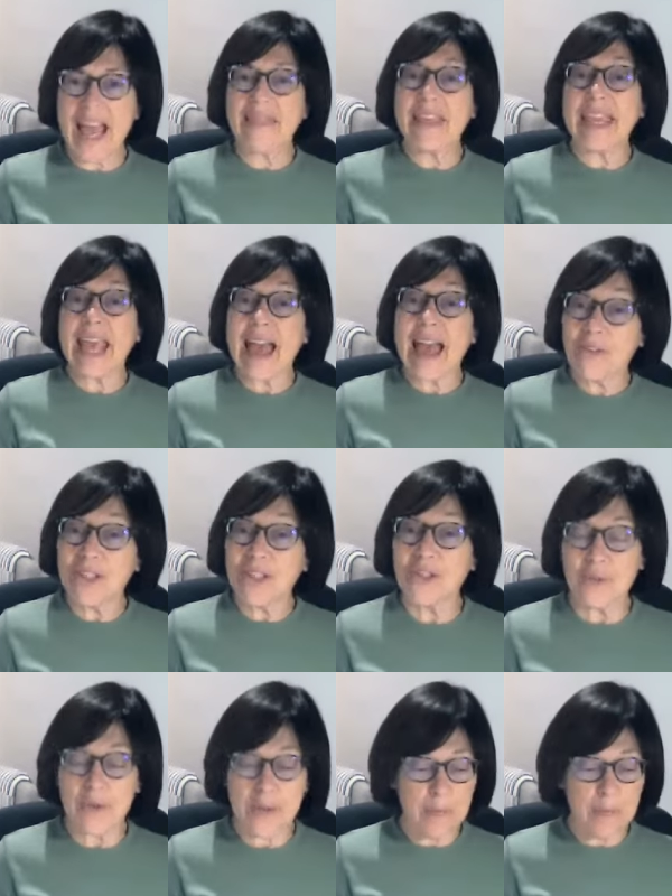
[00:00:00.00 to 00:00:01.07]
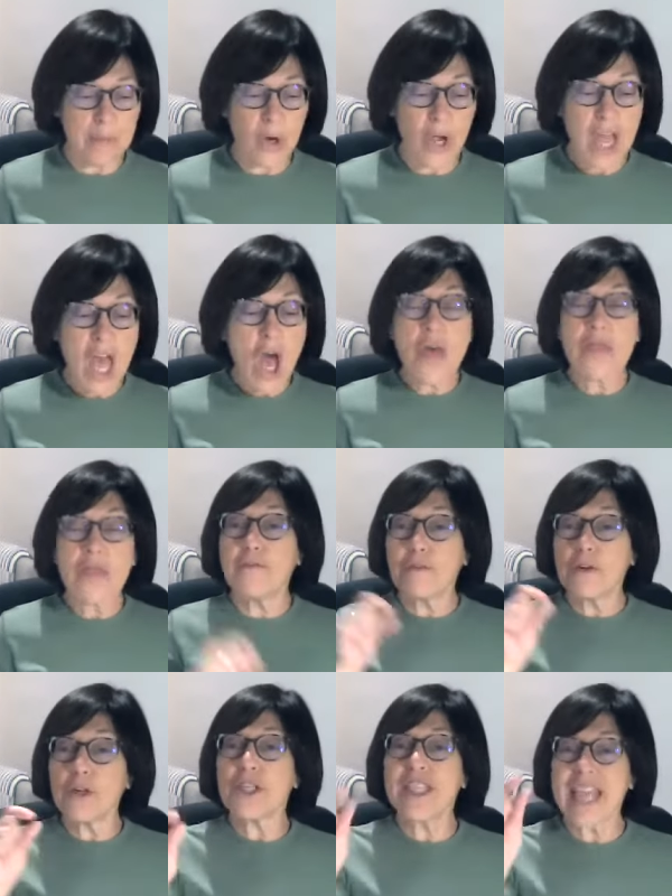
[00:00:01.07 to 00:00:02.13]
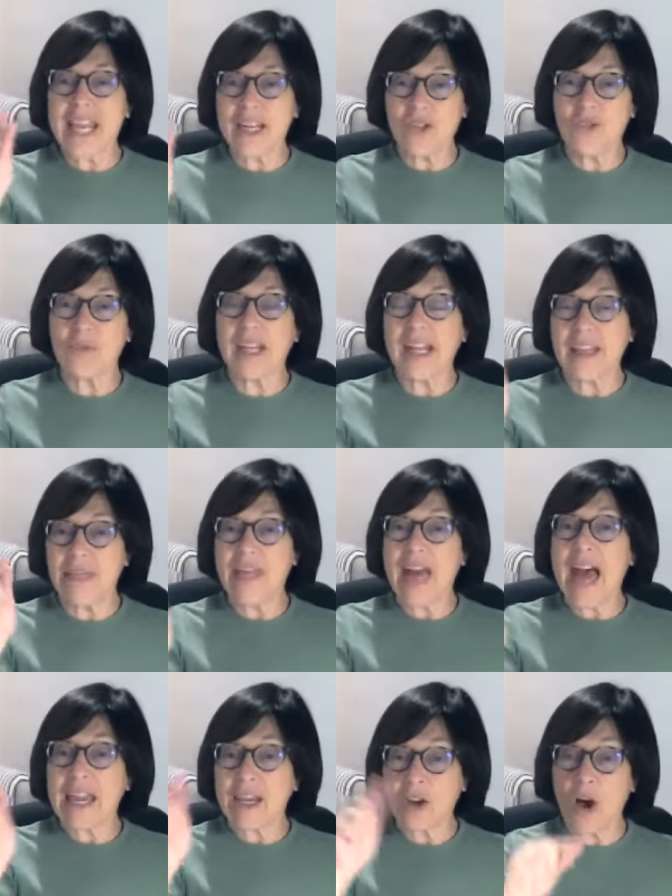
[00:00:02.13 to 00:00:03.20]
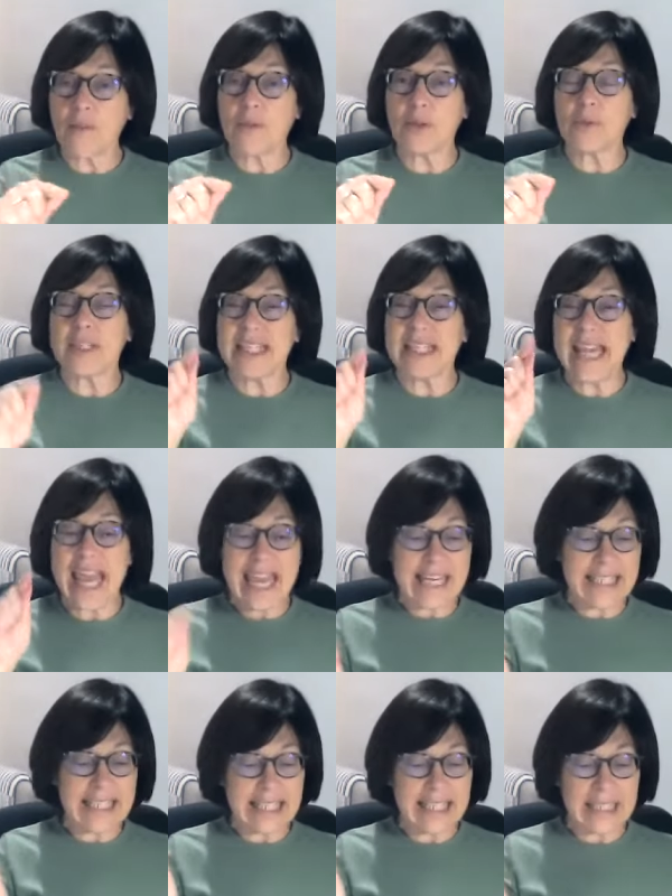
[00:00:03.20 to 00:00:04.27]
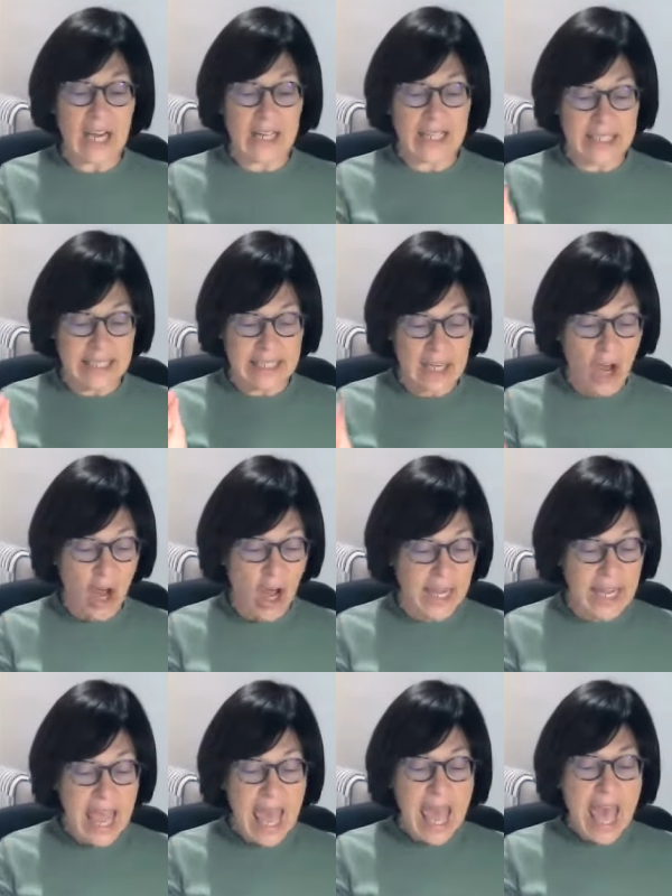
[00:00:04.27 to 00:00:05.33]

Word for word: And the character in the book, the first entry in that novel was in 1899,